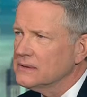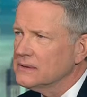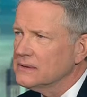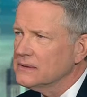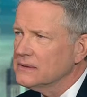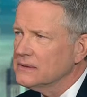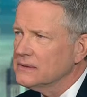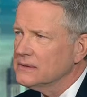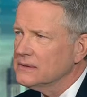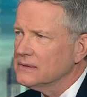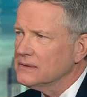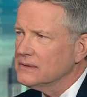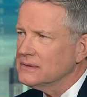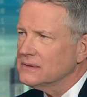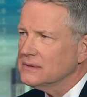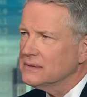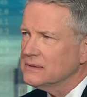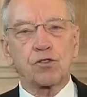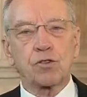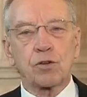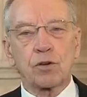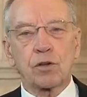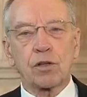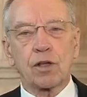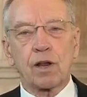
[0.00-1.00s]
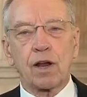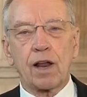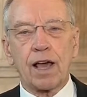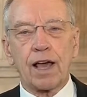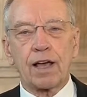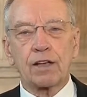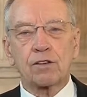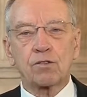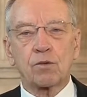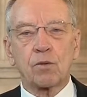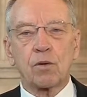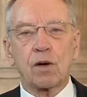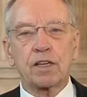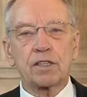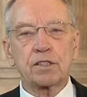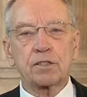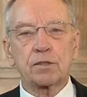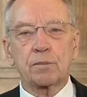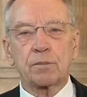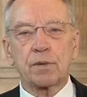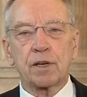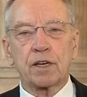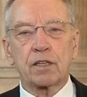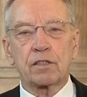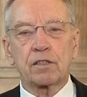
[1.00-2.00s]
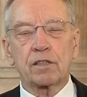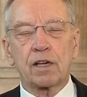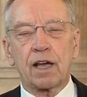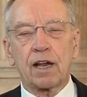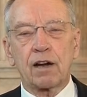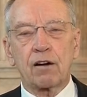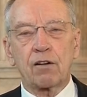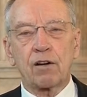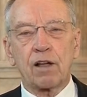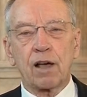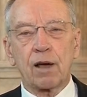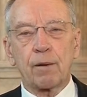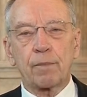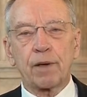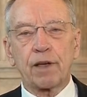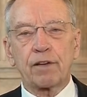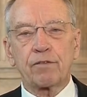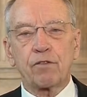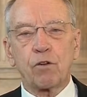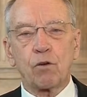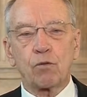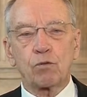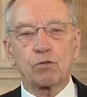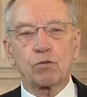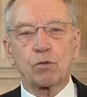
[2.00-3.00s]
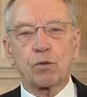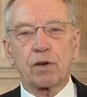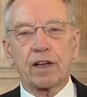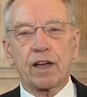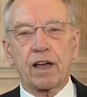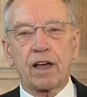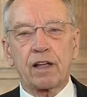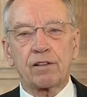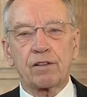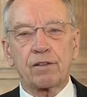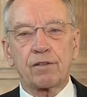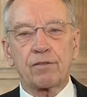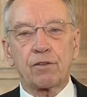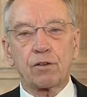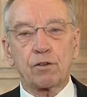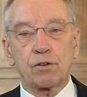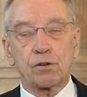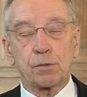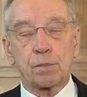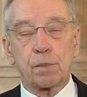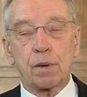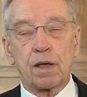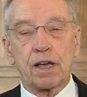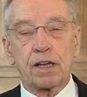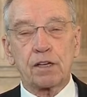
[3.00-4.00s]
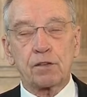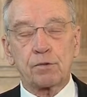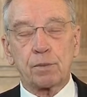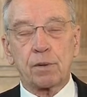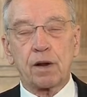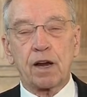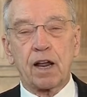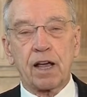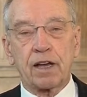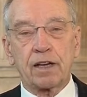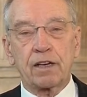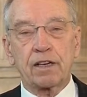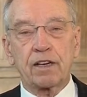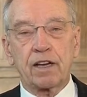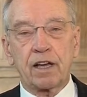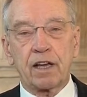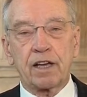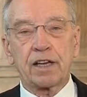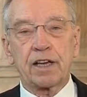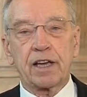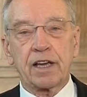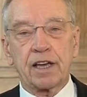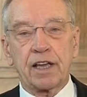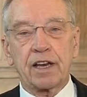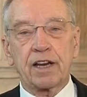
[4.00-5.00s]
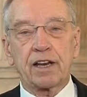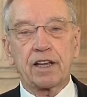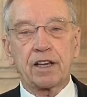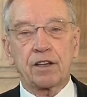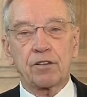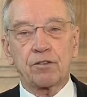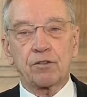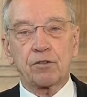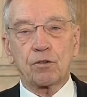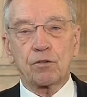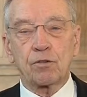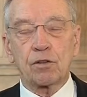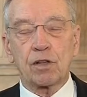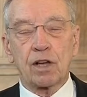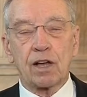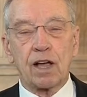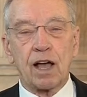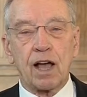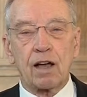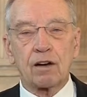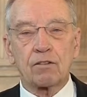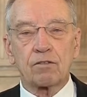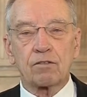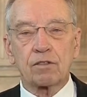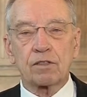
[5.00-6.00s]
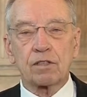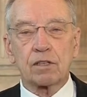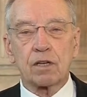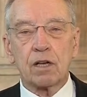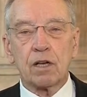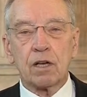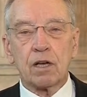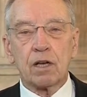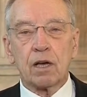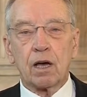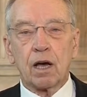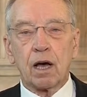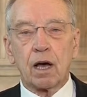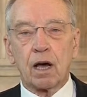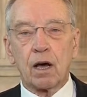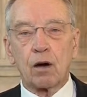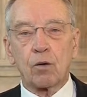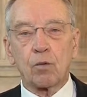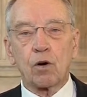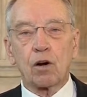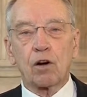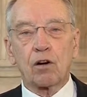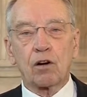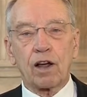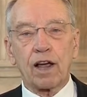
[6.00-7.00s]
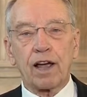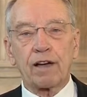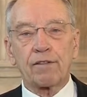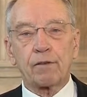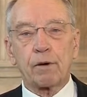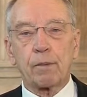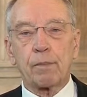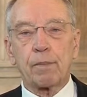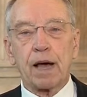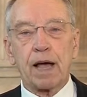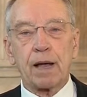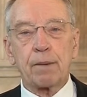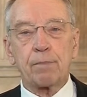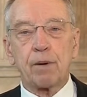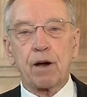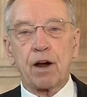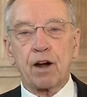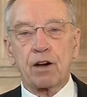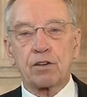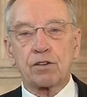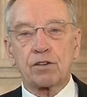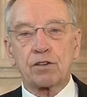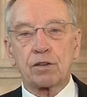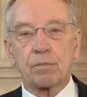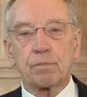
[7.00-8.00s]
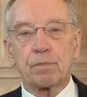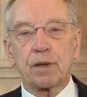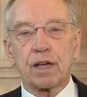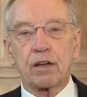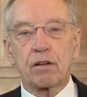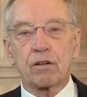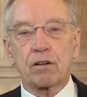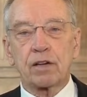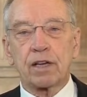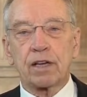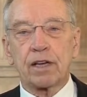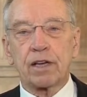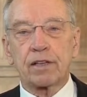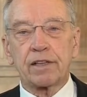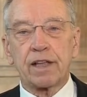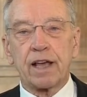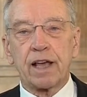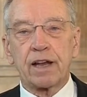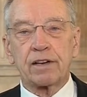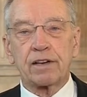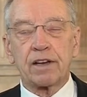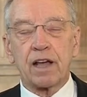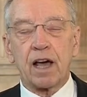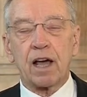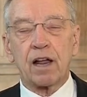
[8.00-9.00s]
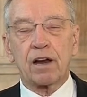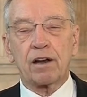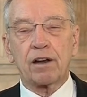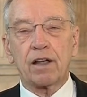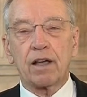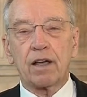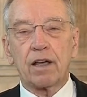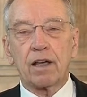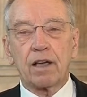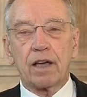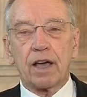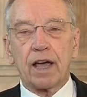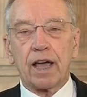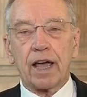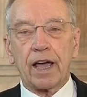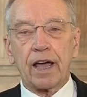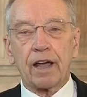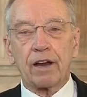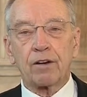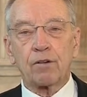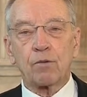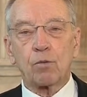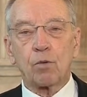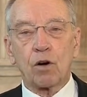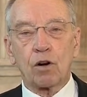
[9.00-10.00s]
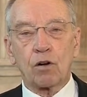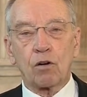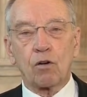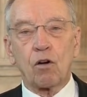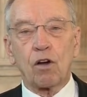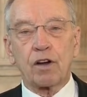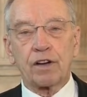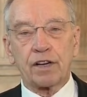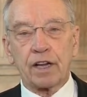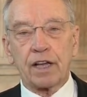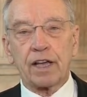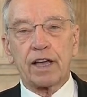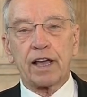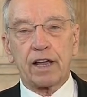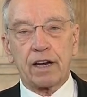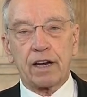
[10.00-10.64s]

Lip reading: I can't answer the last question because I don't know how many votes we got in the first place, but I can tell you getting it through the Congress, we're going to have a bipartisan bill to get that done, and we're going to